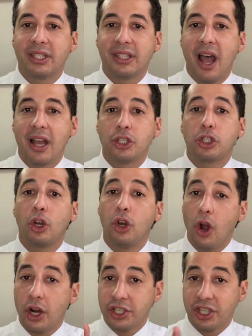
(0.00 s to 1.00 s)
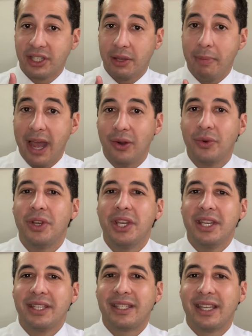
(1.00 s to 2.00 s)
stocks, the largest amount
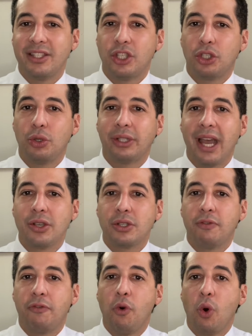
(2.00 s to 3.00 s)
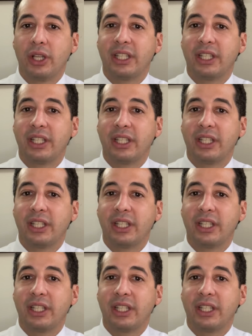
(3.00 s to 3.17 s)
since 2004,